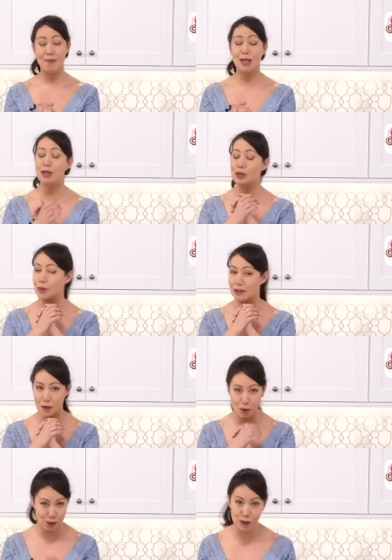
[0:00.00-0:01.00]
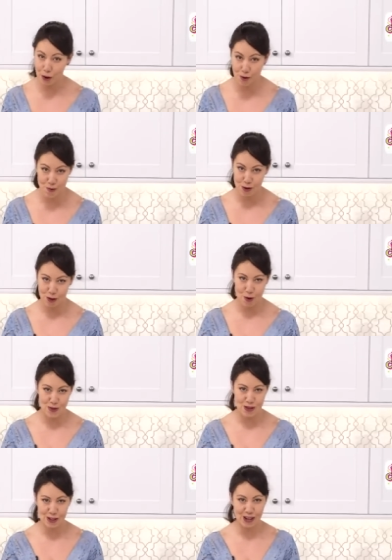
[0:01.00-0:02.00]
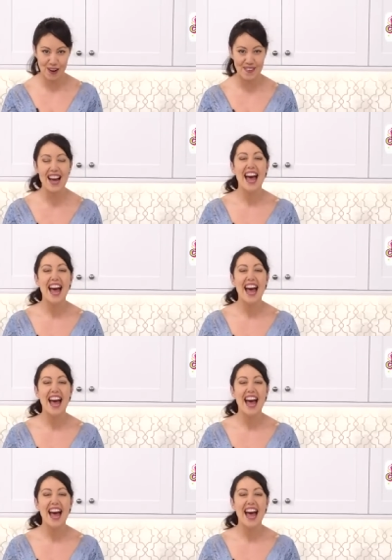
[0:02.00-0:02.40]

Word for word: because we've got so much on the show.